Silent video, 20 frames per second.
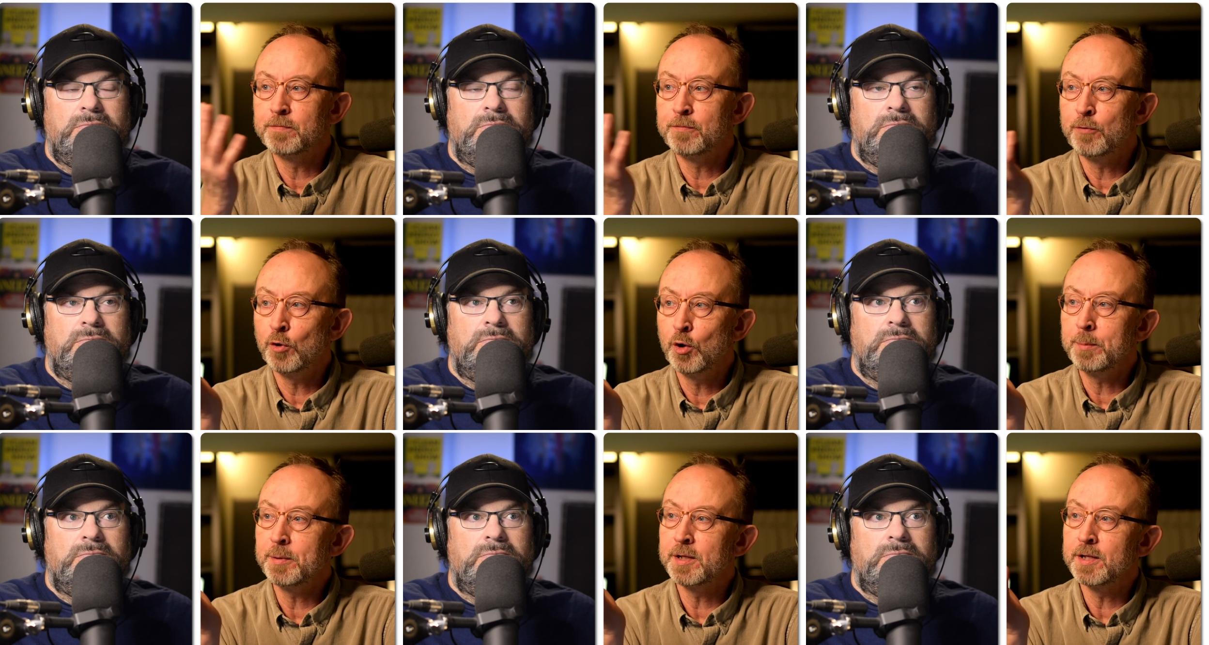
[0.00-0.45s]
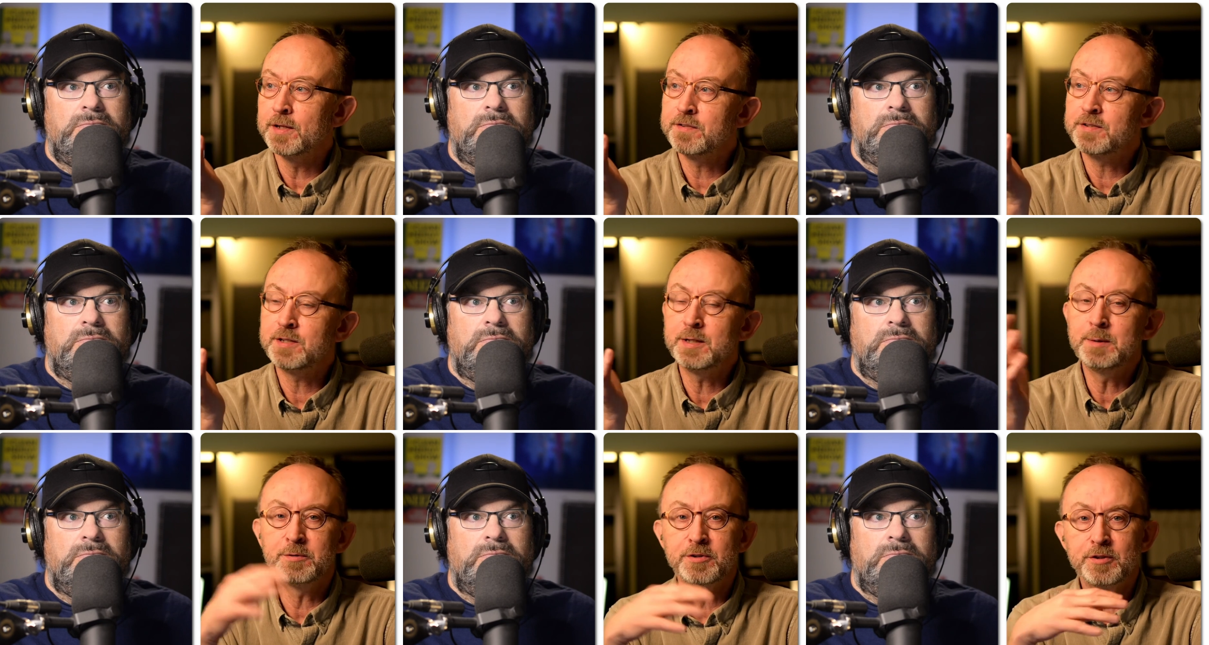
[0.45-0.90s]
Speaker 1: formula
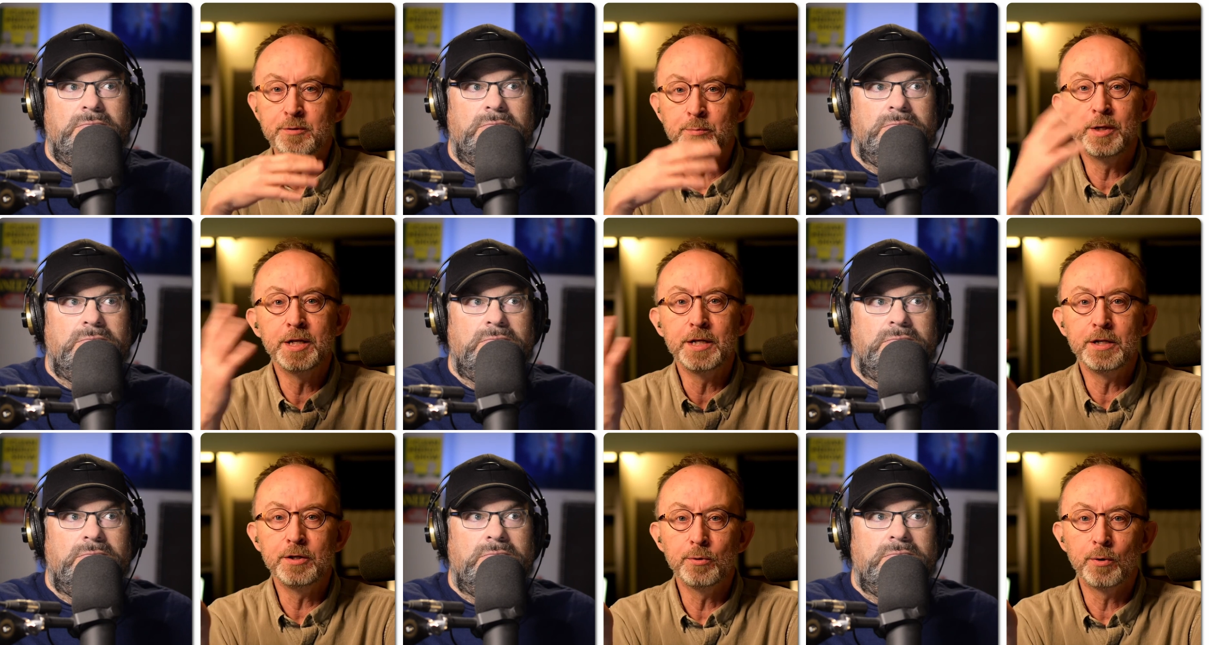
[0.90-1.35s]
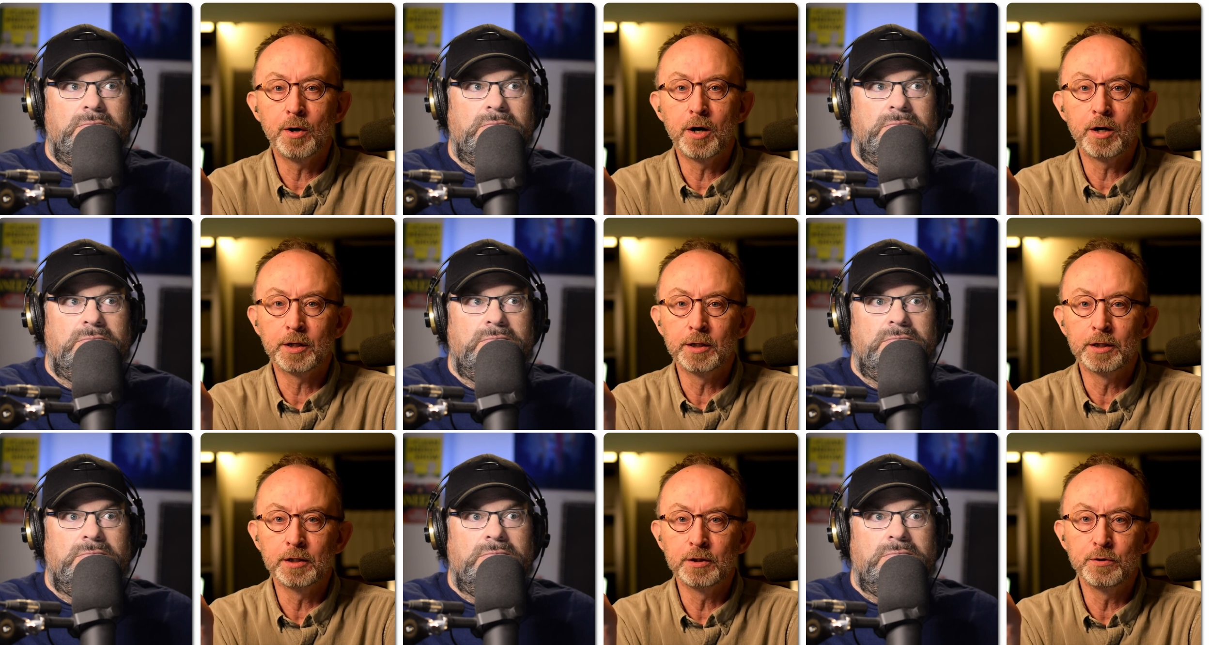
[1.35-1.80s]
seems to be you are
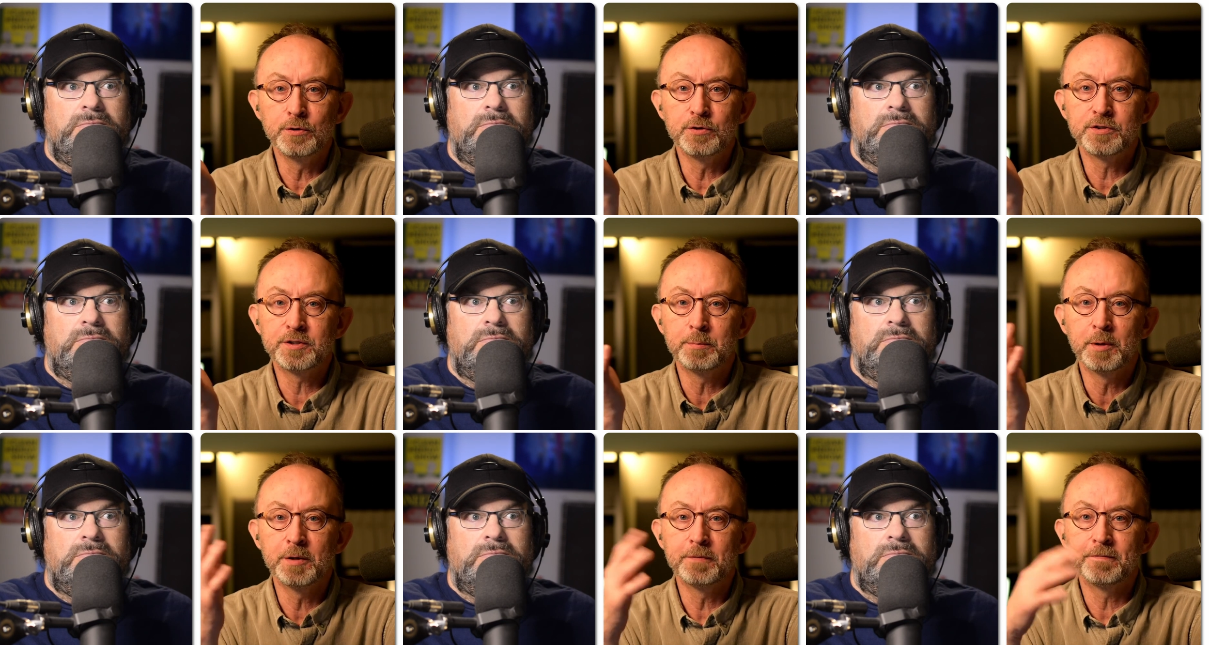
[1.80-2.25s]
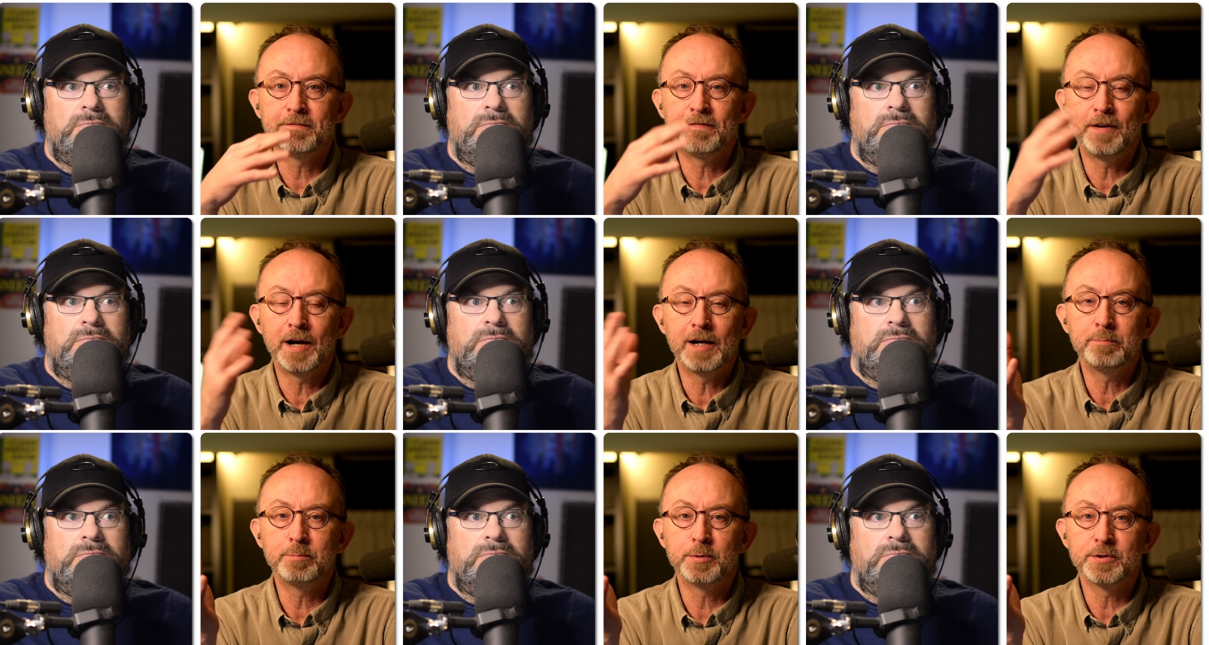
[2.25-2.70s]
going to lose about
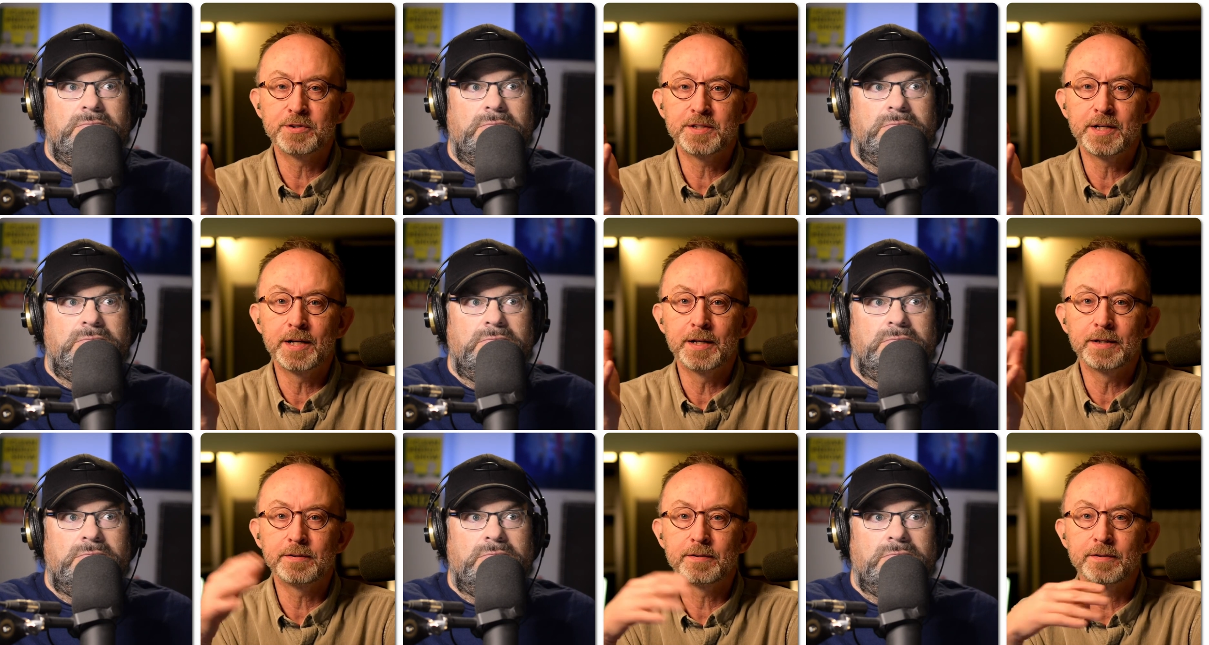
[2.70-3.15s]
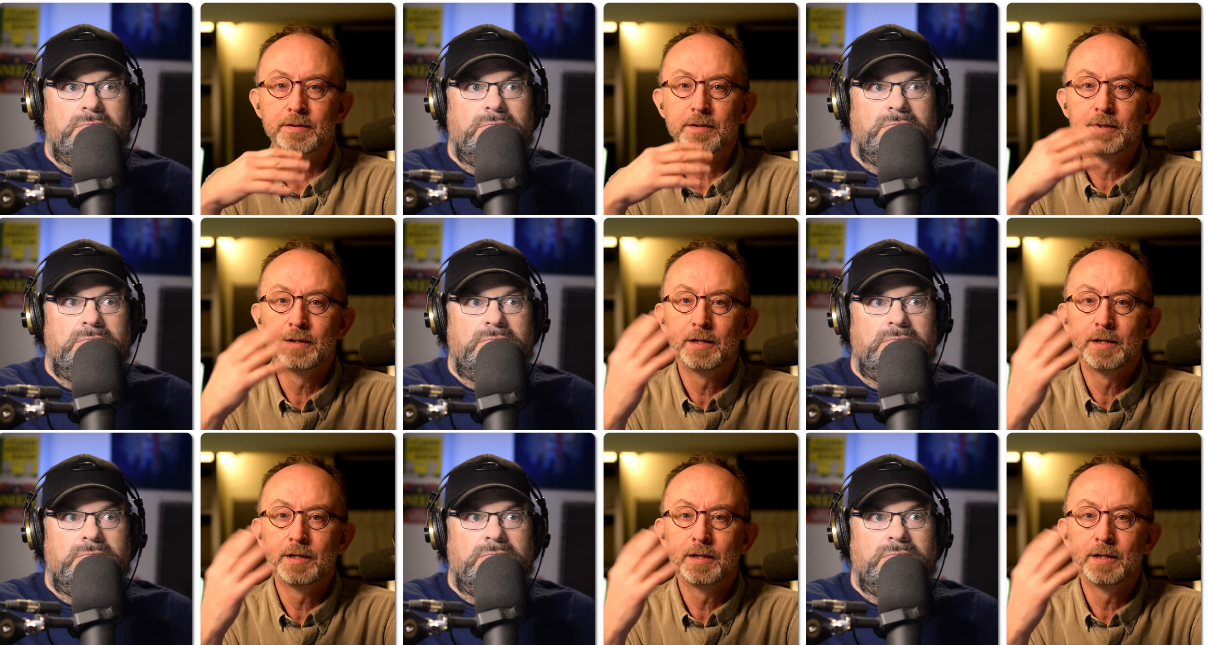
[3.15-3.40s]
5%,